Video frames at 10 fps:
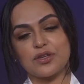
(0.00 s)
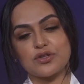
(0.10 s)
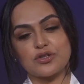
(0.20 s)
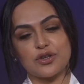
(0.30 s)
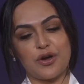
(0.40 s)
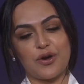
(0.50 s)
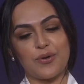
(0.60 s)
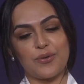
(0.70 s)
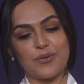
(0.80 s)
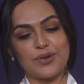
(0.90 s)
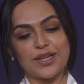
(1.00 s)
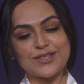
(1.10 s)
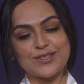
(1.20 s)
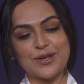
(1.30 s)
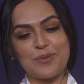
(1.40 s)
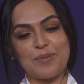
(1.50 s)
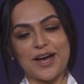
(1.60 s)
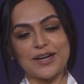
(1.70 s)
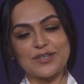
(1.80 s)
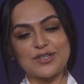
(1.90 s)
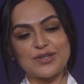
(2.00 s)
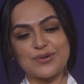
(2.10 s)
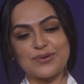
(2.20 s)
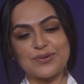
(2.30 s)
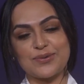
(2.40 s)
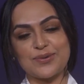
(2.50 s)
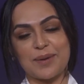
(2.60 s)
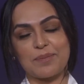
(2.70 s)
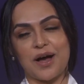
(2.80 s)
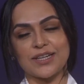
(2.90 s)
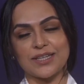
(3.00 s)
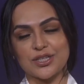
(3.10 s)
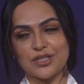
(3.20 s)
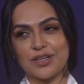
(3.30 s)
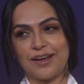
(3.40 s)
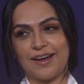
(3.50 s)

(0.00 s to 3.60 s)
So let's go back to that pie dish.